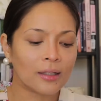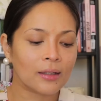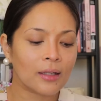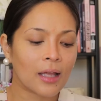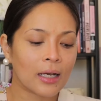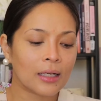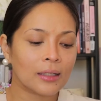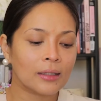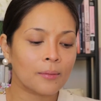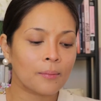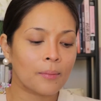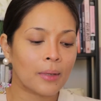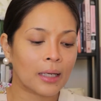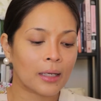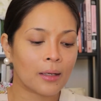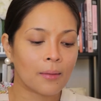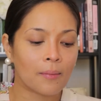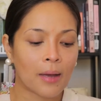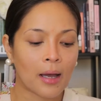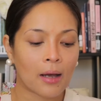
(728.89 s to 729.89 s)
lot of debate
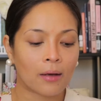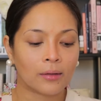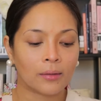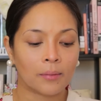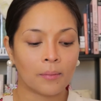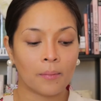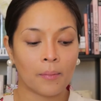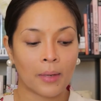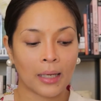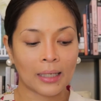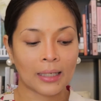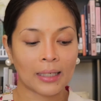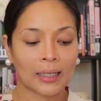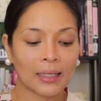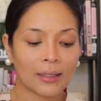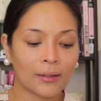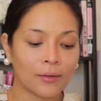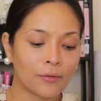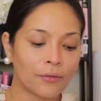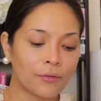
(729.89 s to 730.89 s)
about
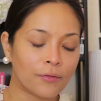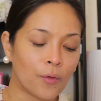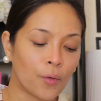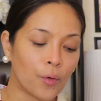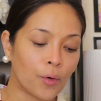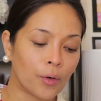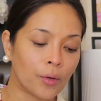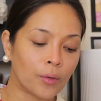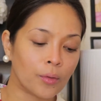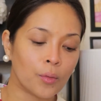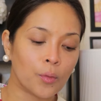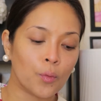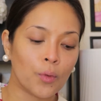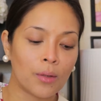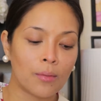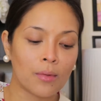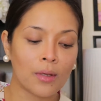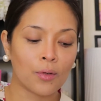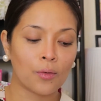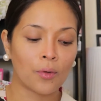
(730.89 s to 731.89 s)
baking for
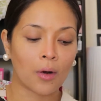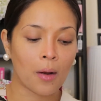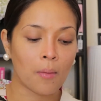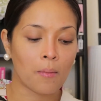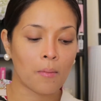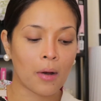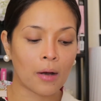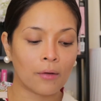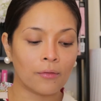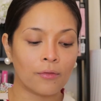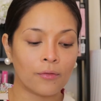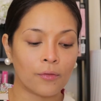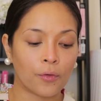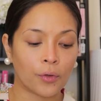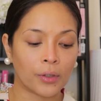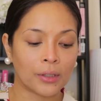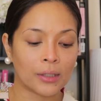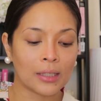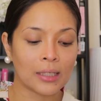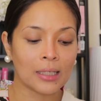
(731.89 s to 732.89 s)
women who are above
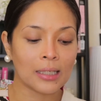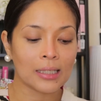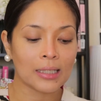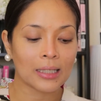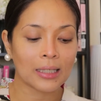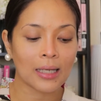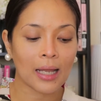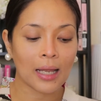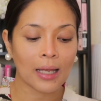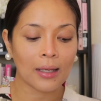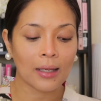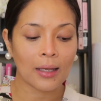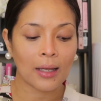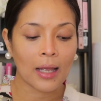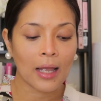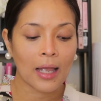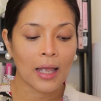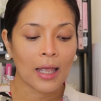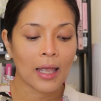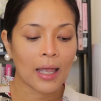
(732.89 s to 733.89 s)
40s,
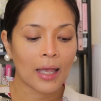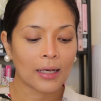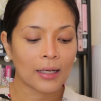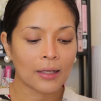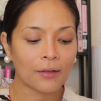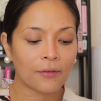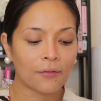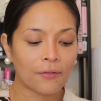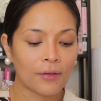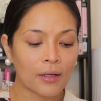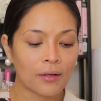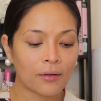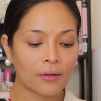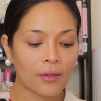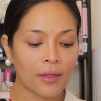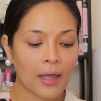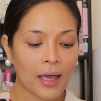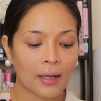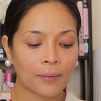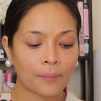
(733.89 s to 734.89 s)
and I feel
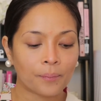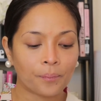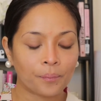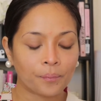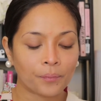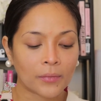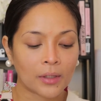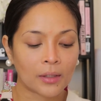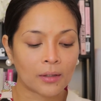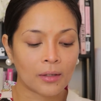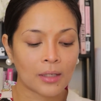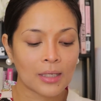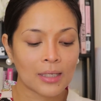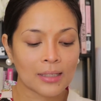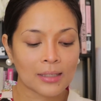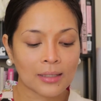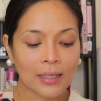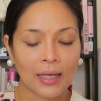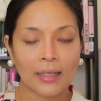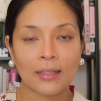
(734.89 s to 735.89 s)
that these
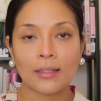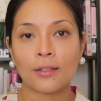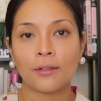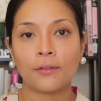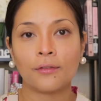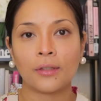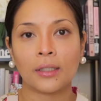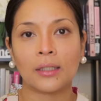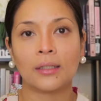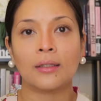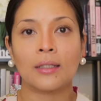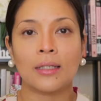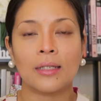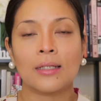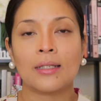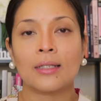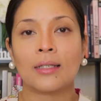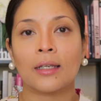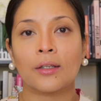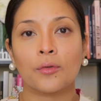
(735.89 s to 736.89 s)
kinds of
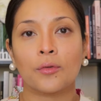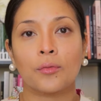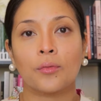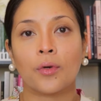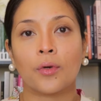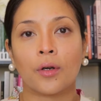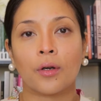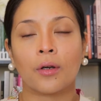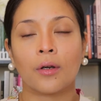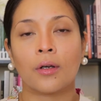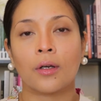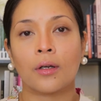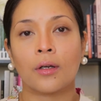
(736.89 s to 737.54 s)
techniques can work